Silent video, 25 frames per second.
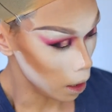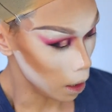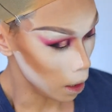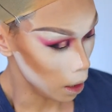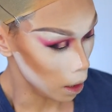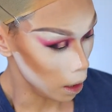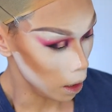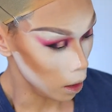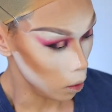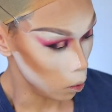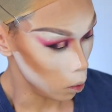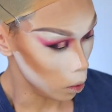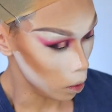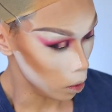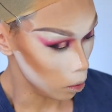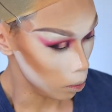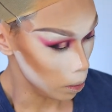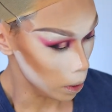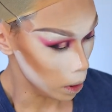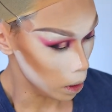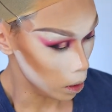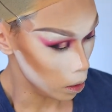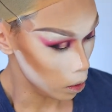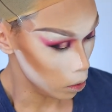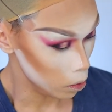I will
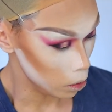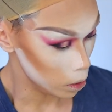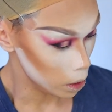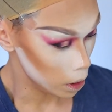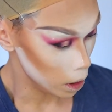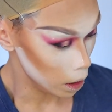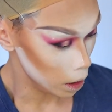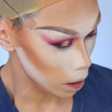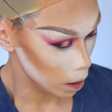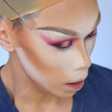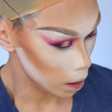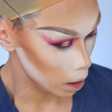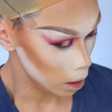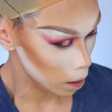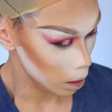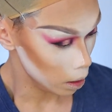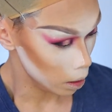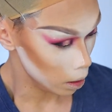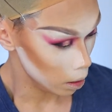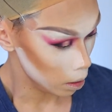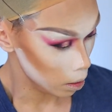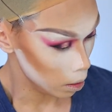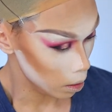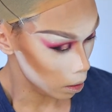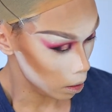be
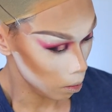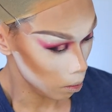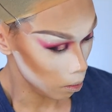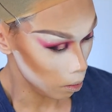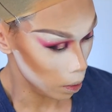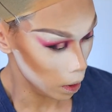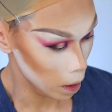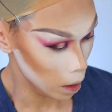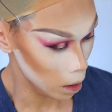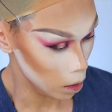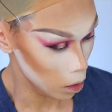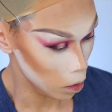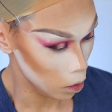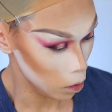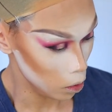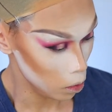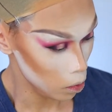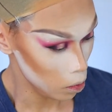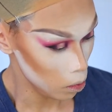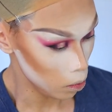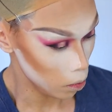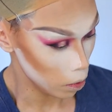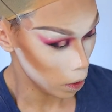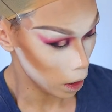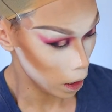using
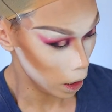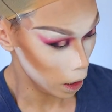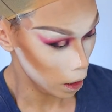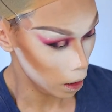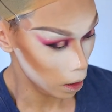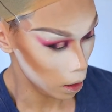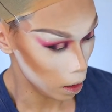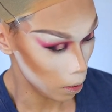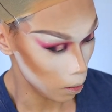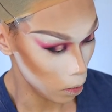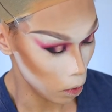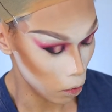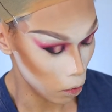BU, okay, the